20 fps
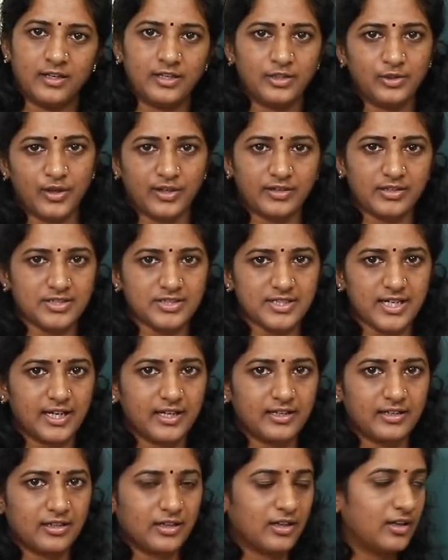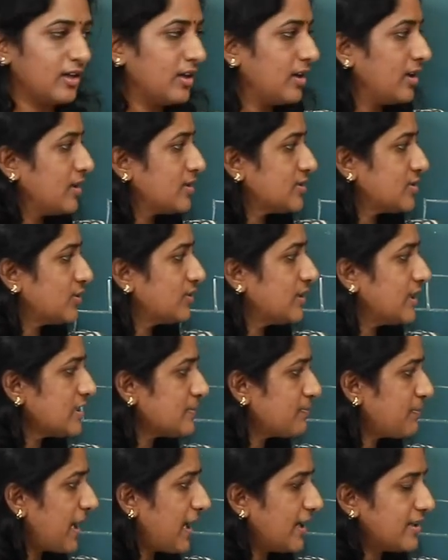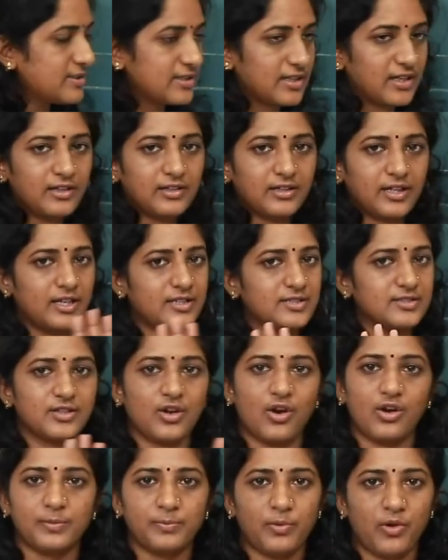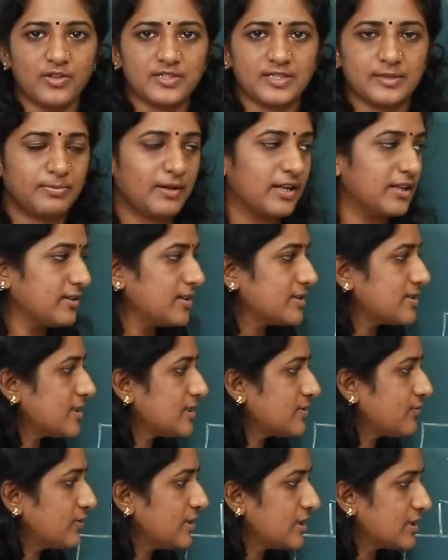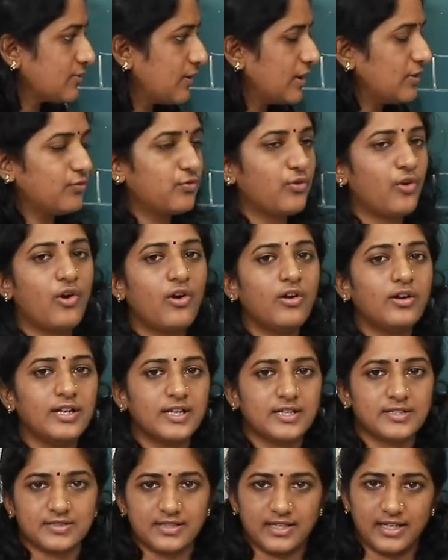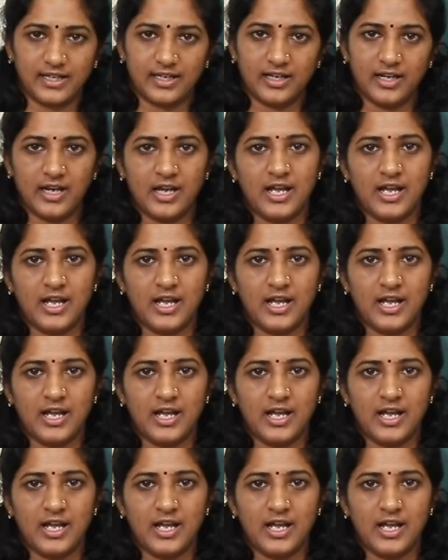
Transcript: You understand? So, this pattern is not possible, this is this will fall easily